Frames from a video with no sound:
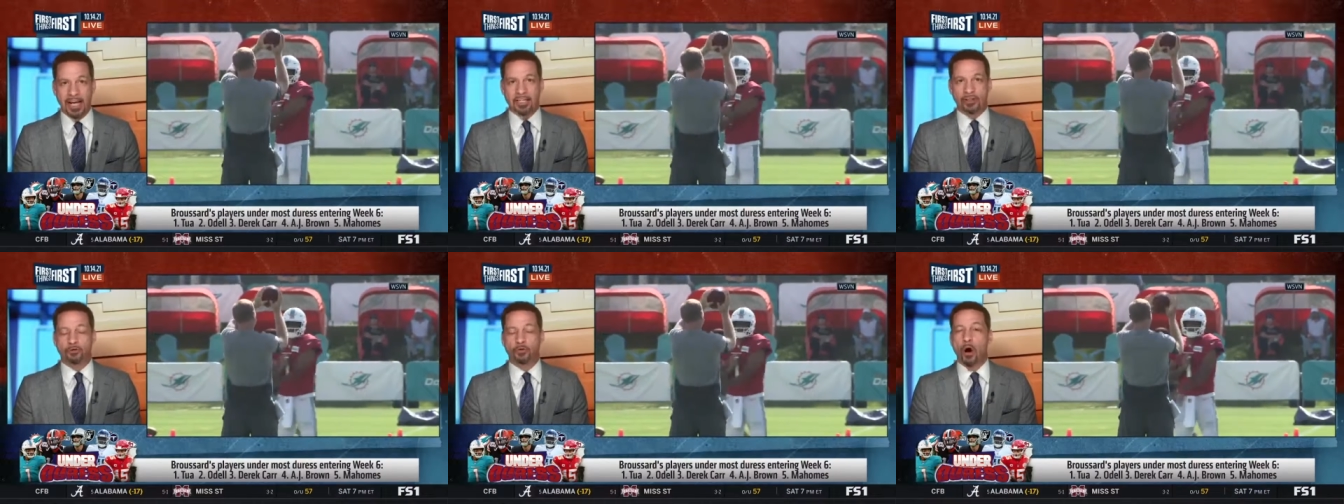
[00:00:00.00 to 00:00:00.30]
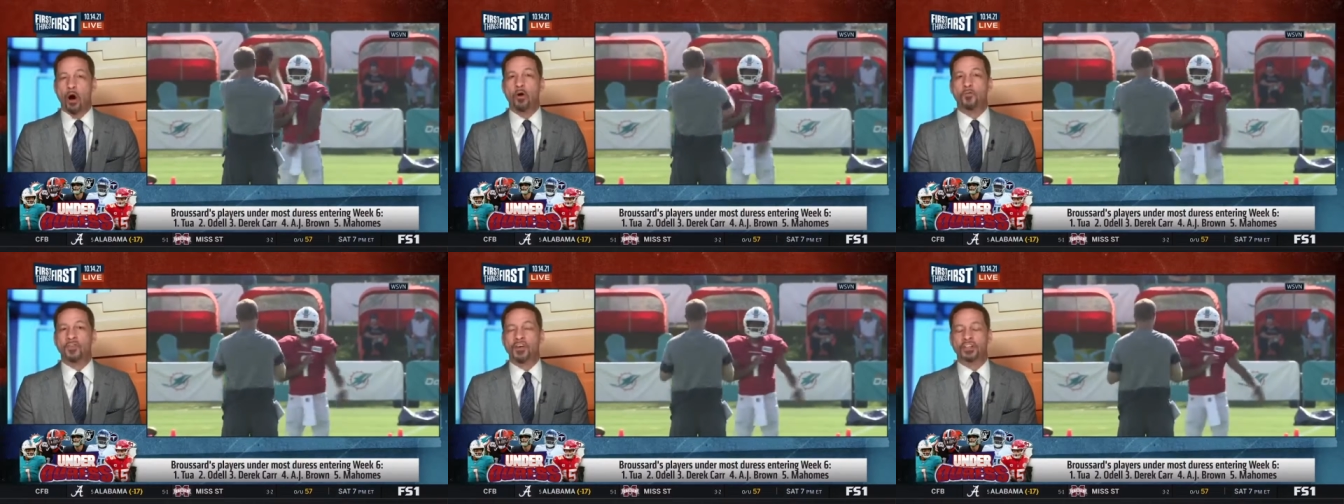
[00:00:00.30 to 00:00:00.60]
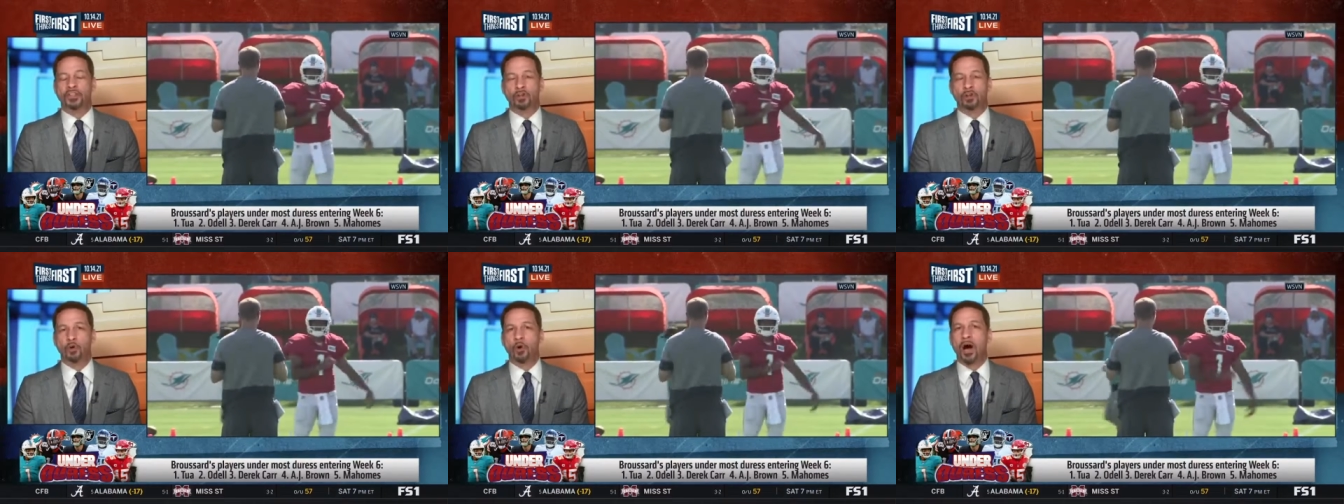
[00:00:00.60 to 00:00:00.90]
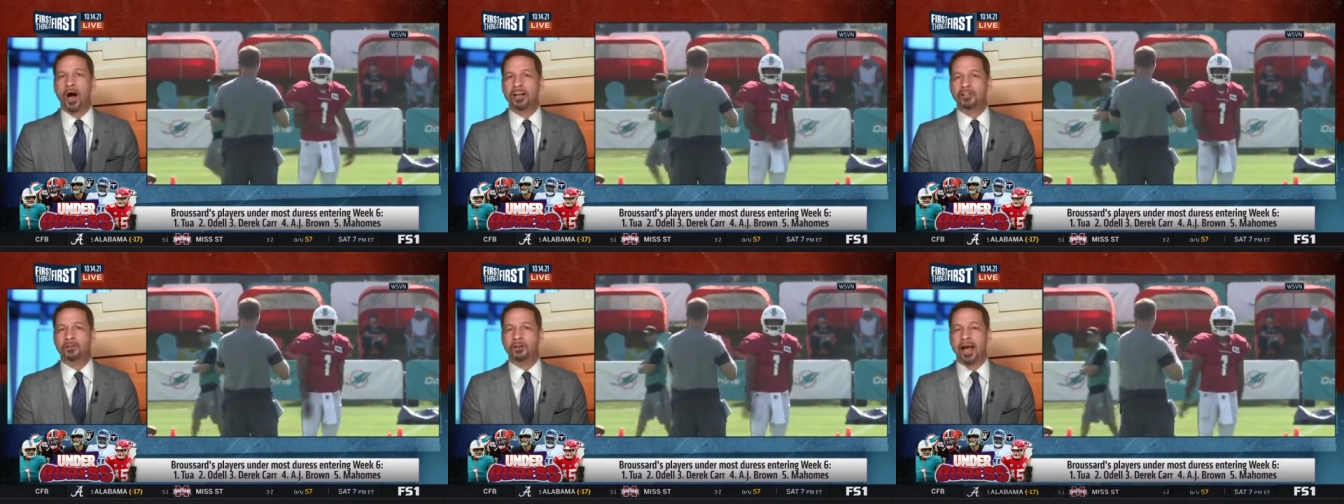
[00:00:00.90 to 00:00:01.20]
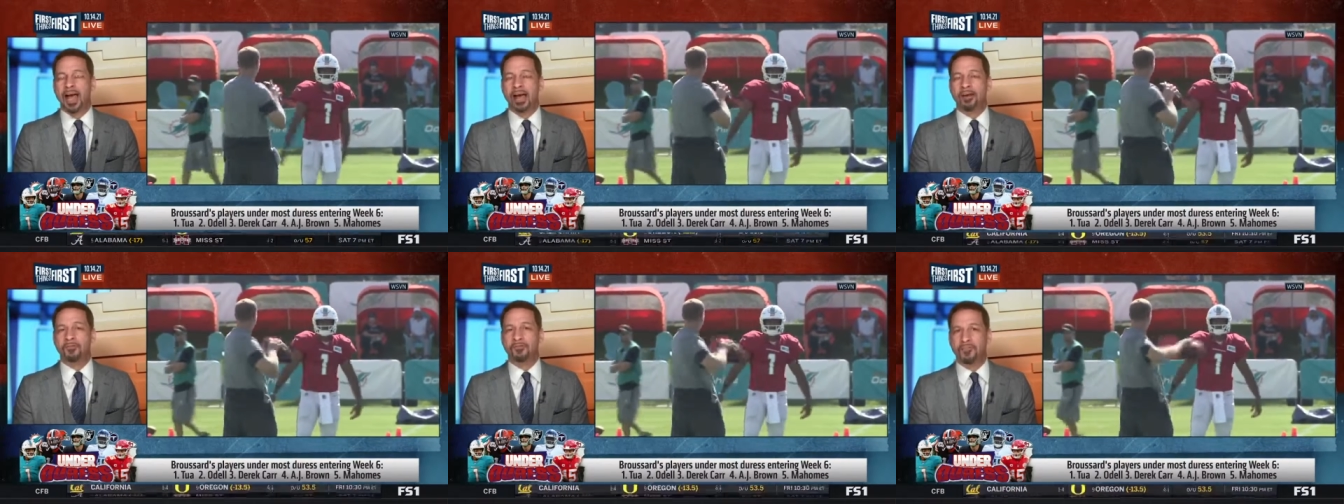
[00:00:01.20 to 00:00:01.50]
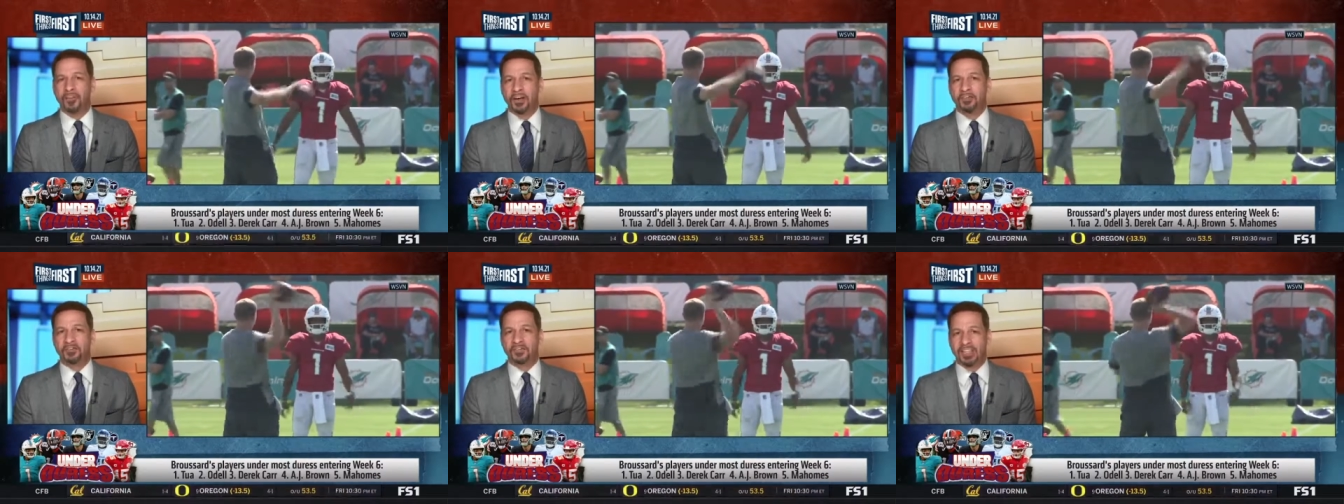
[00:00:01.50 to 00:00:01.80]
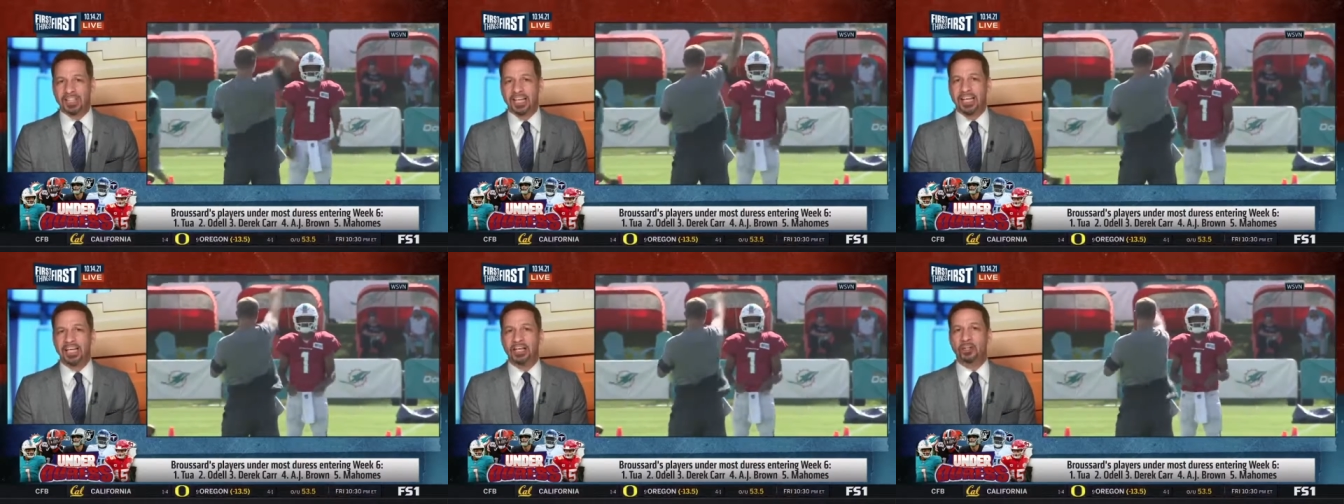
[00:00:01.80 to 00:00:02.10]
He's thrown for
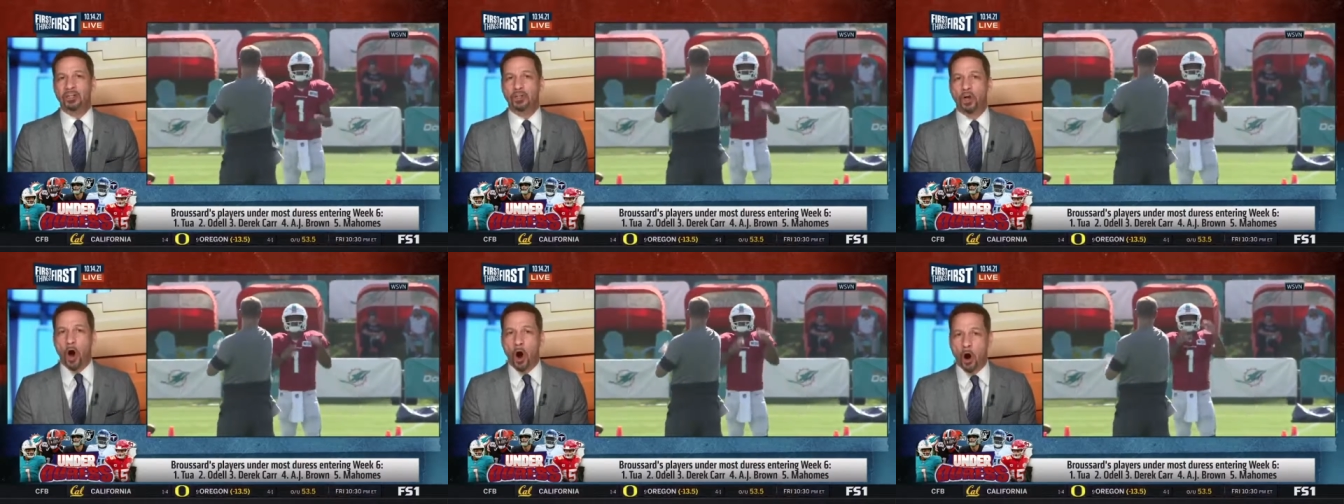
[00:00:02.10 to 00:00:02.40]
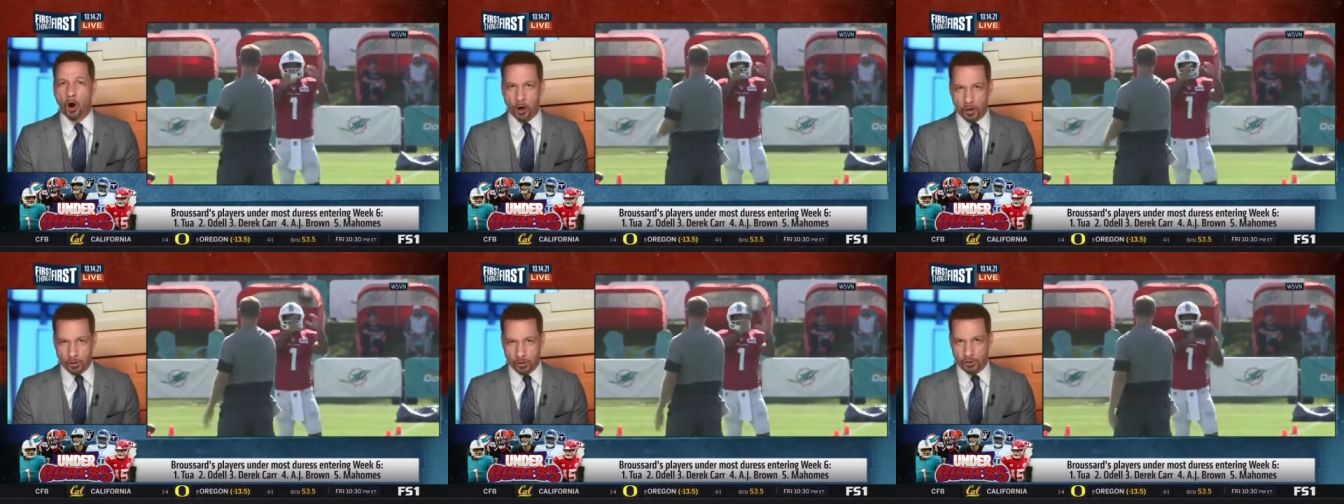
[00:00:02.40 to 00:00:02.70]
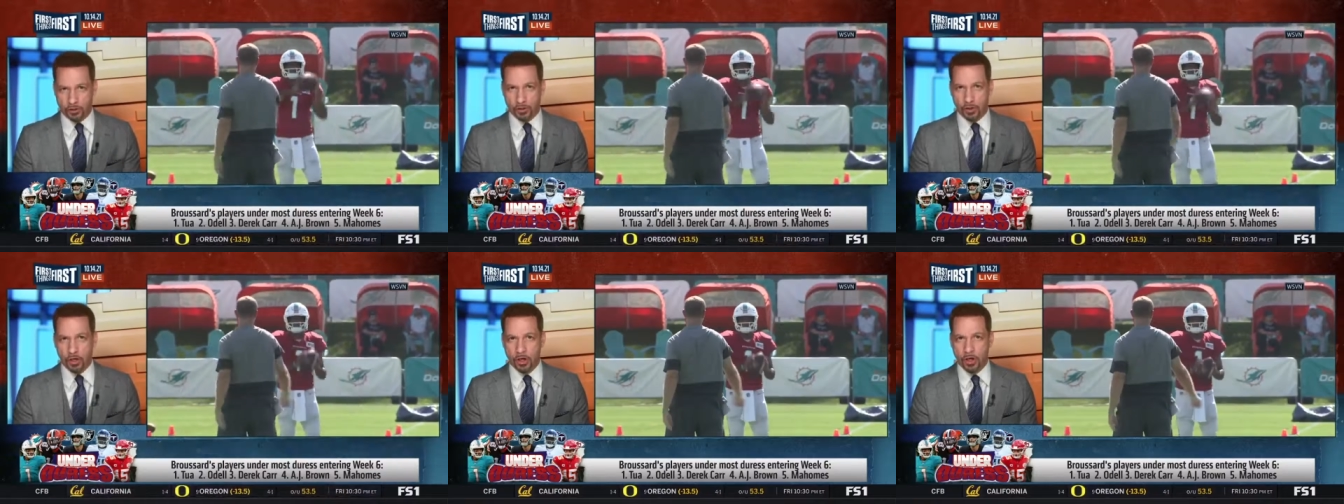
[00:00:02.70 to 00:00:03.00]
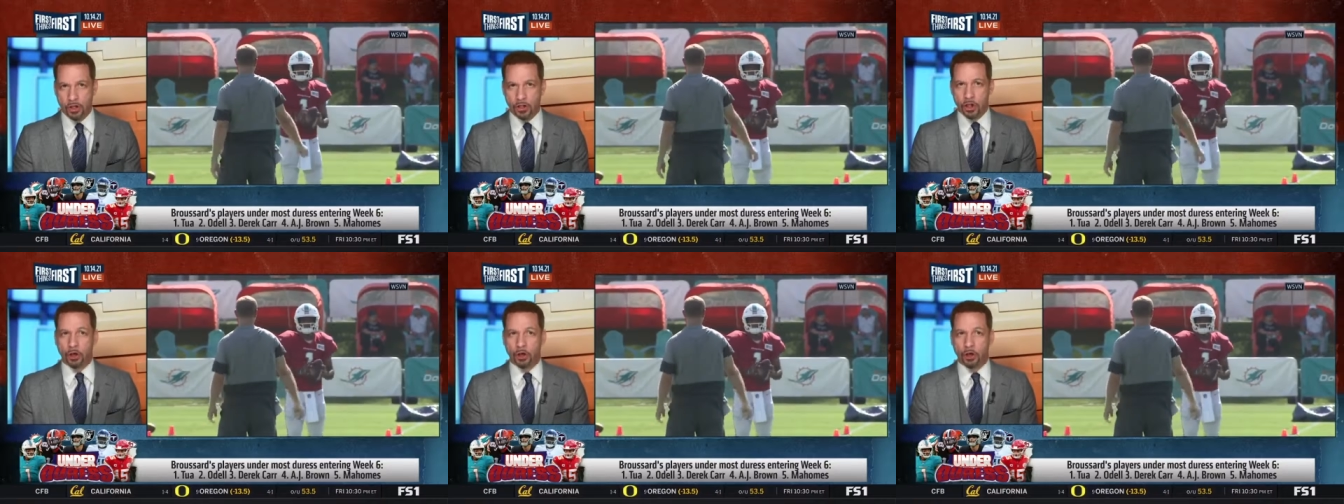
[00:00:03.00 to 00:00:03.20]
215 yards.